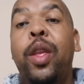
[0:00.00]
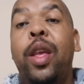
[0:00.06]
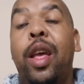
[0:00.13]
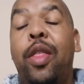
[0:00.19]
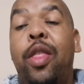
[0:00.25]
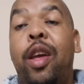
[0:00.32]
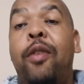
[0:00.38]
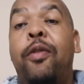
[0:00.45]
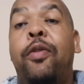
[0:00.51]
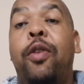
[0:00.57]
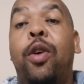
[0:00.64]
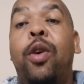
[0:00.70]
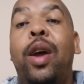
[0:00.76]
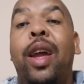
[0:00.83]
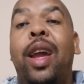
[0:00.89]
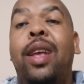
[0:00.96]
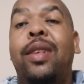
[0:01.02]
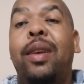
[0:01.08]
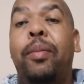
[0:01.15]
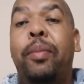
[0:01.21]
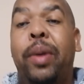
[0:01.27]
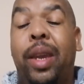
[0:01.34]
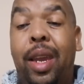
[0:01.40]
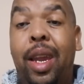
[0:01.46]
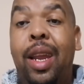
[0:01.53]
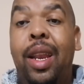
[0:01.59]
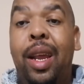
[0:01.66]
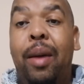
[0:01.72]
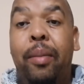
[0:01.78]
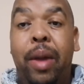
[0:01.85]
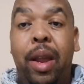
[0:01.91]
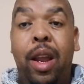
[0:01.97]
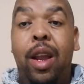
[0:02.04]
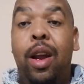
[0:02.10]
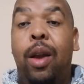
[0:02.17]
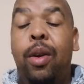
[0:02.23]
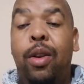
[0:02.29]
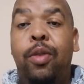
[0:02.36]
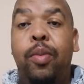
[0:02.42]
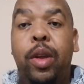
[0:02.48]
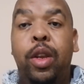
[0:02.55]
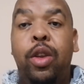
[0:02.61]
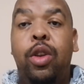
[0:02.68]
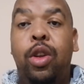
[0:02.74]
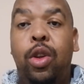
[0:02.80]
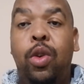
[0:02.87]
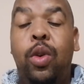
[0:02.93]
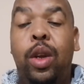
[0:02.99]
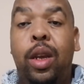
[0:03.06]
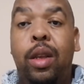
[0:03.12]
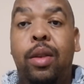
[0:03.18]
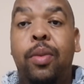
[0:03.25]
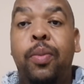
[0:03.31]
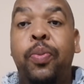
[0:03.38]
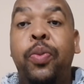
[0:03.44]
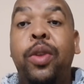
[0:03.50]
And therefore, as a beginner, my encouragement to you is